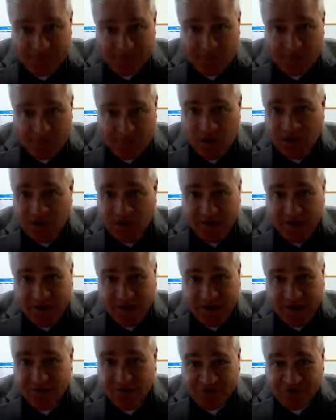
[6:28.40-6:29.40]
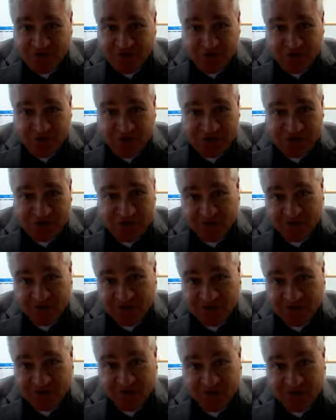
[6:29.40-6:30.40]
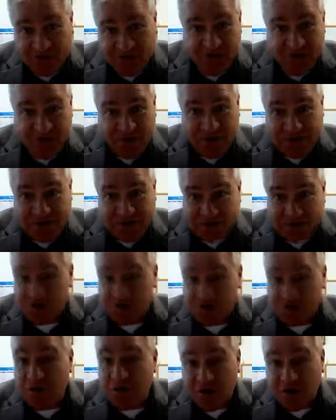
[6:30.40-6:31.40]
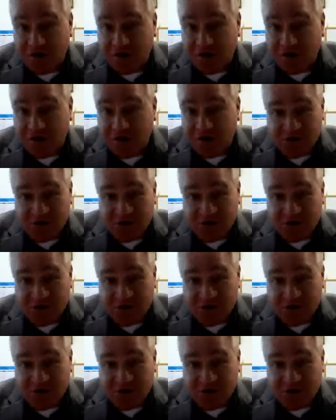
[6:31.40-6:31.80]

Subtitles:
whether it was something that was very smart